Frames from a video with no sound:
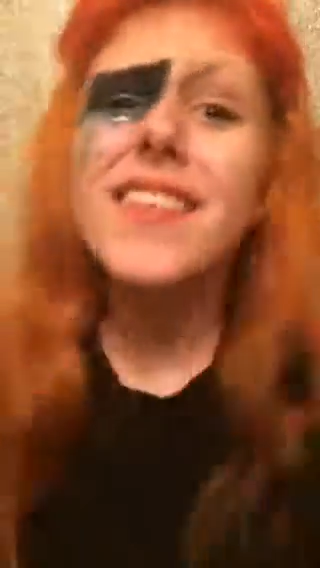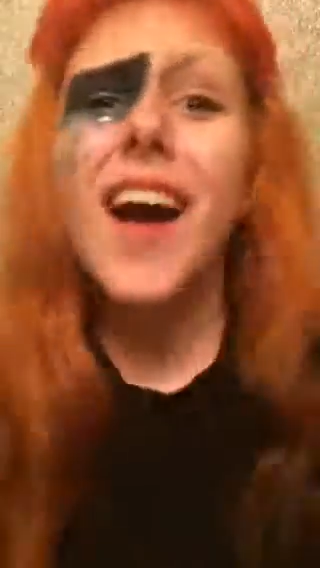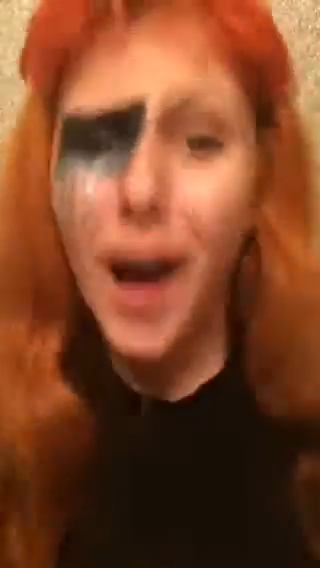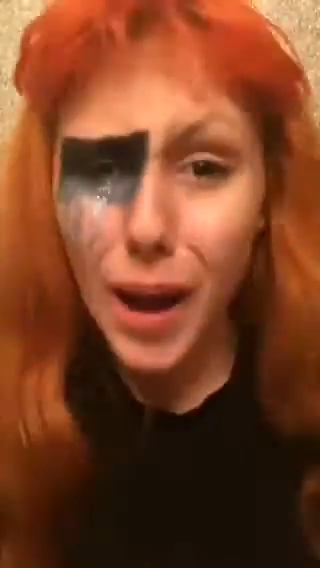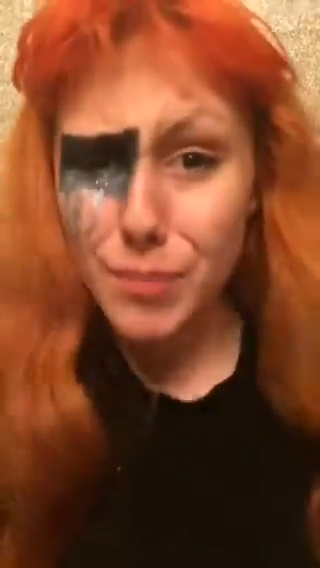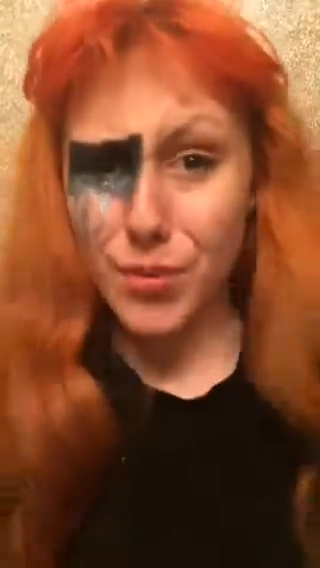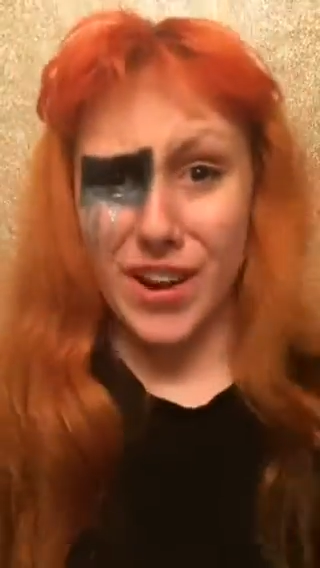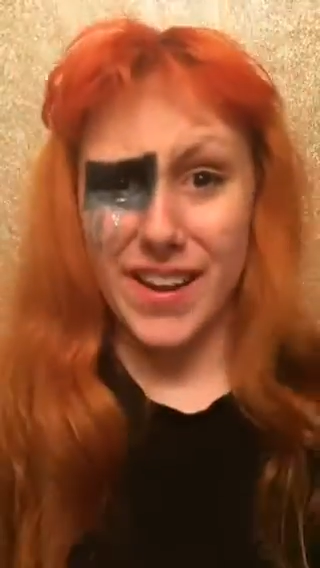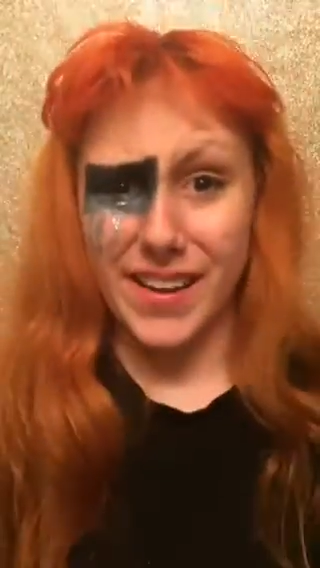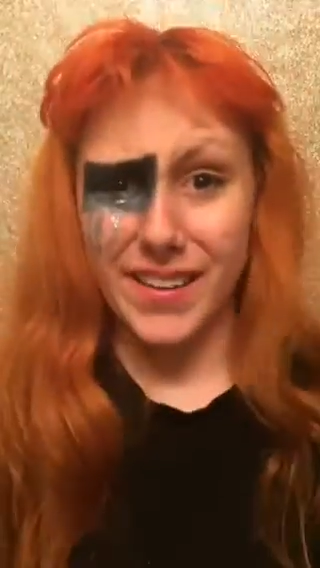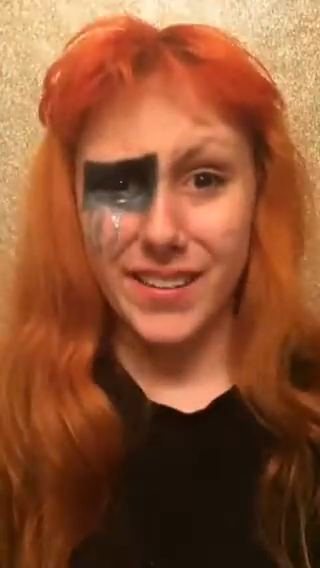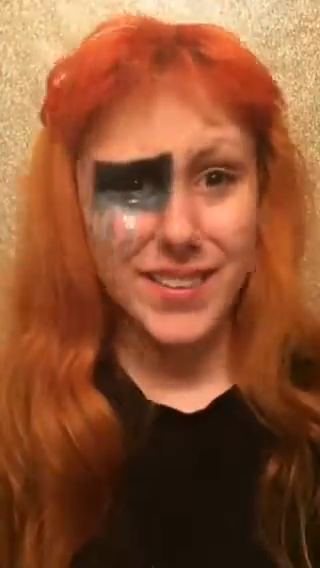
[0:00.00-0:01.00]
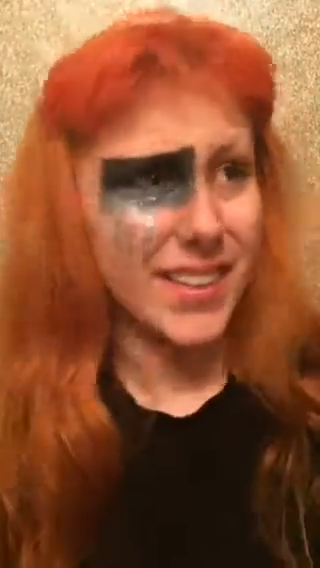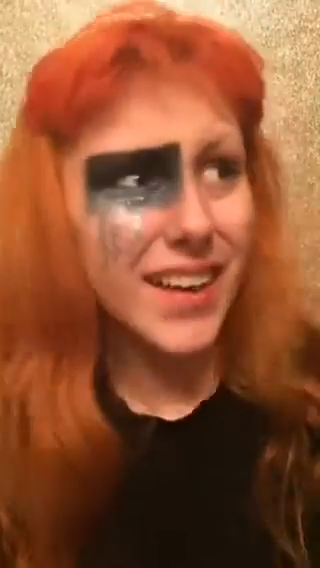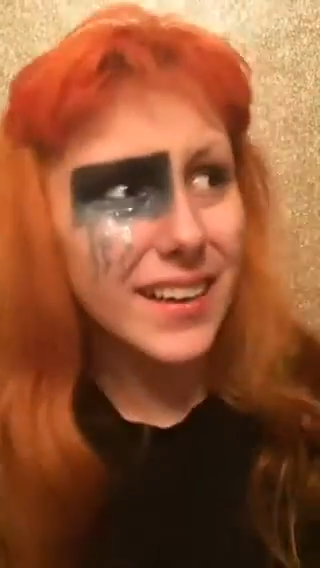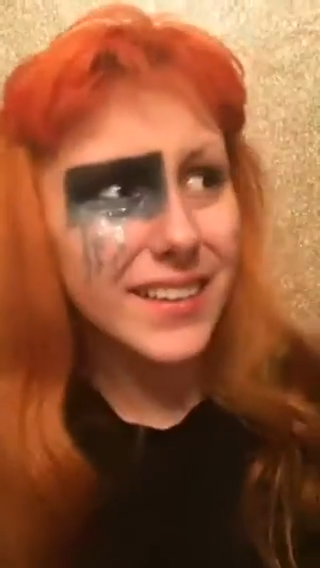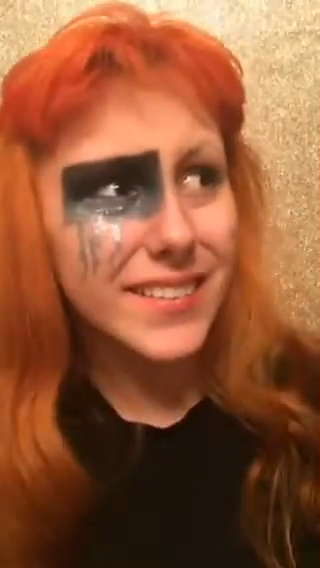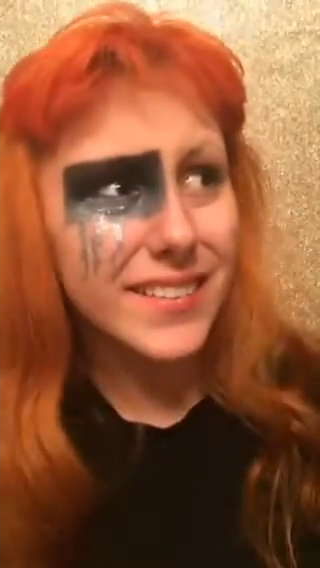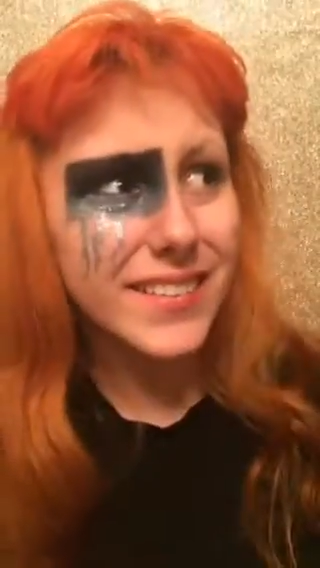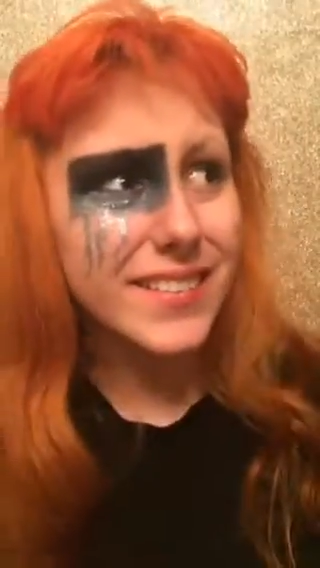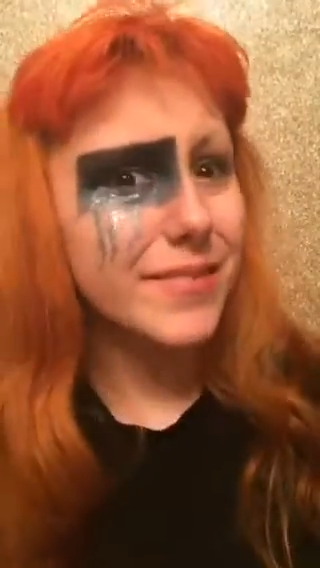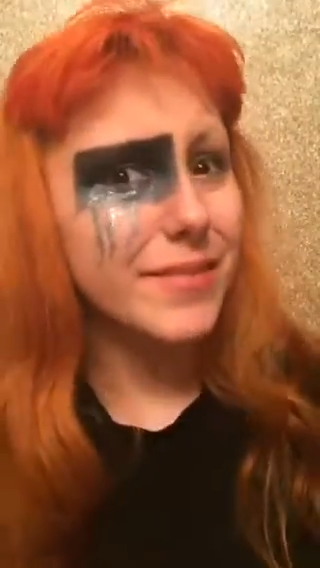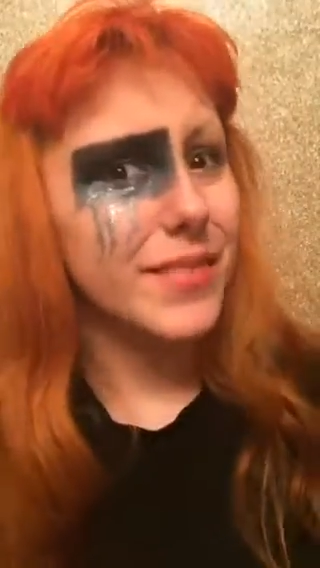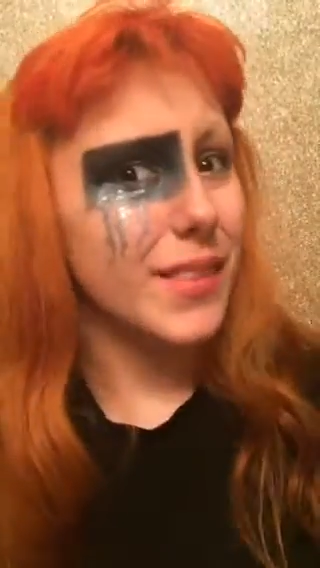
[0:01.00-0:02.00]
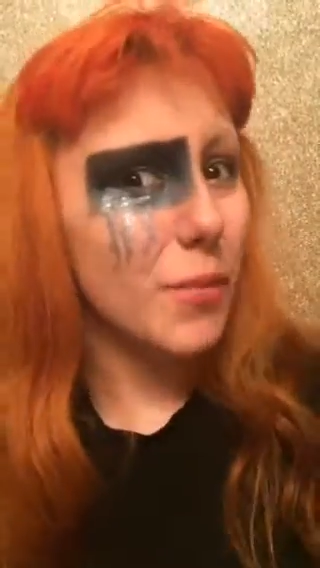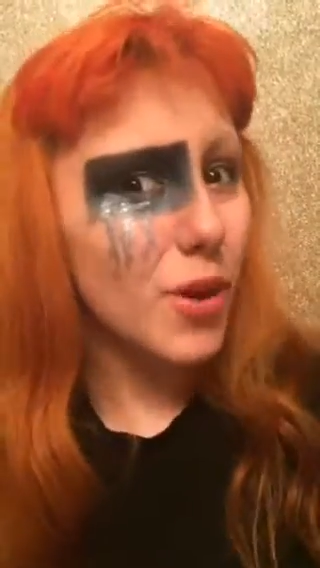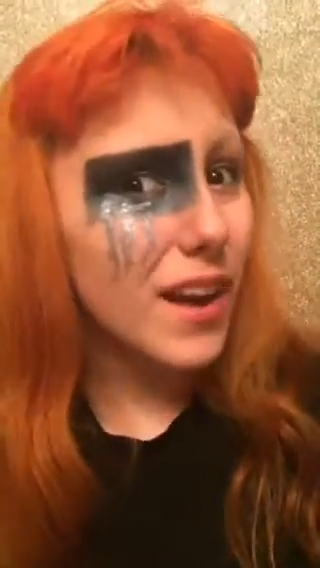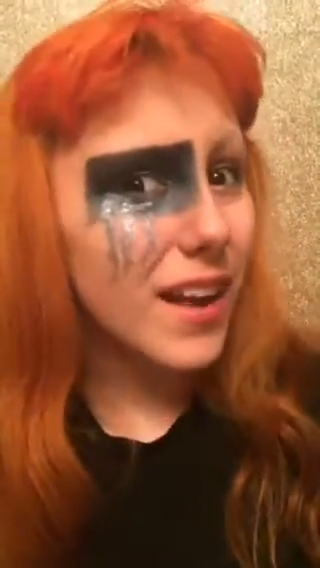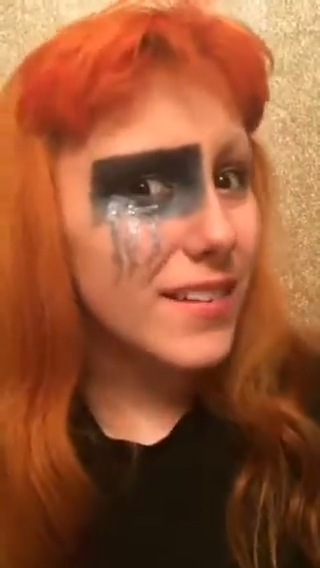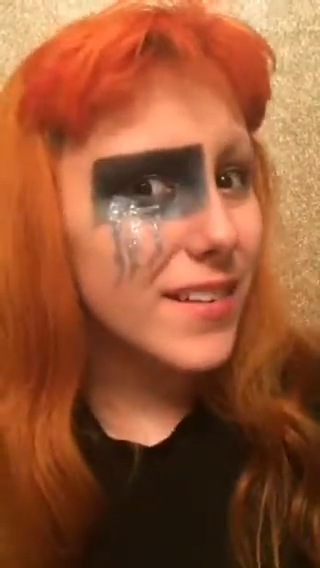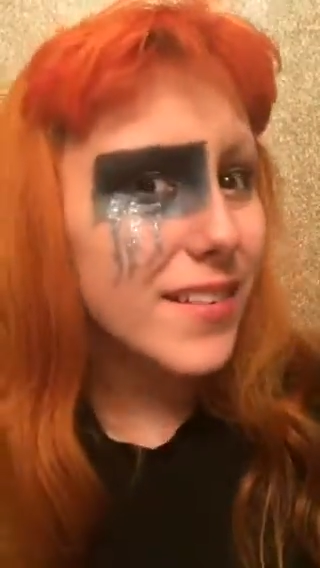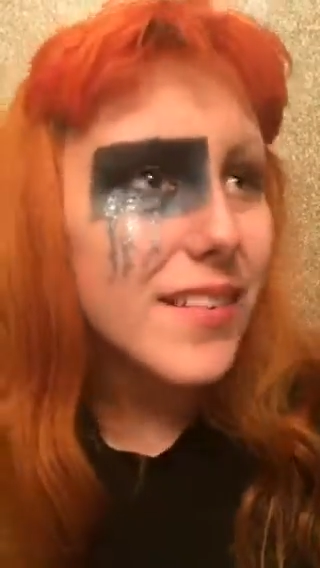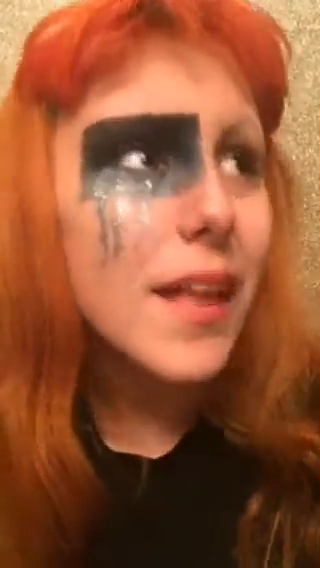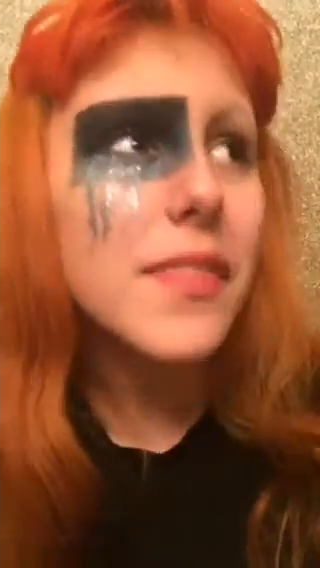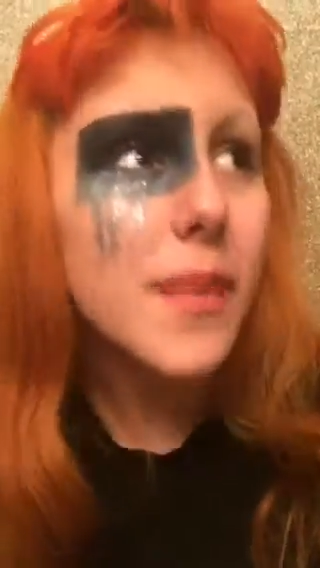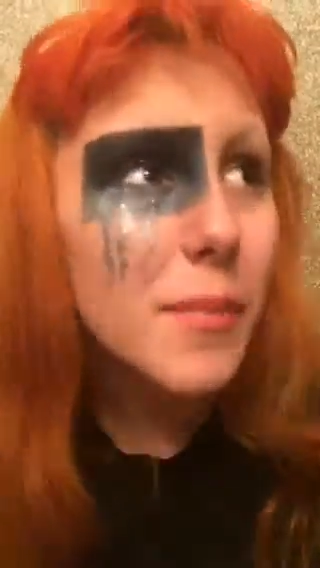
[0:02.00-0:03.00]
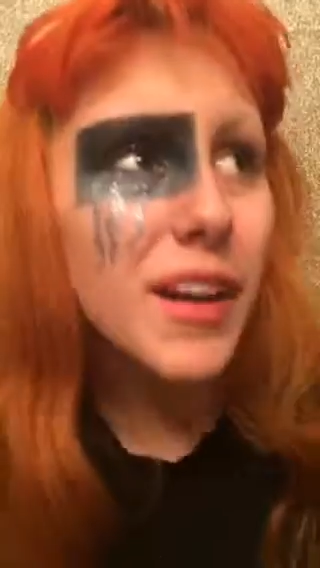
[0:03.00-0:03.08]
it's ombre, duh. The more colors, the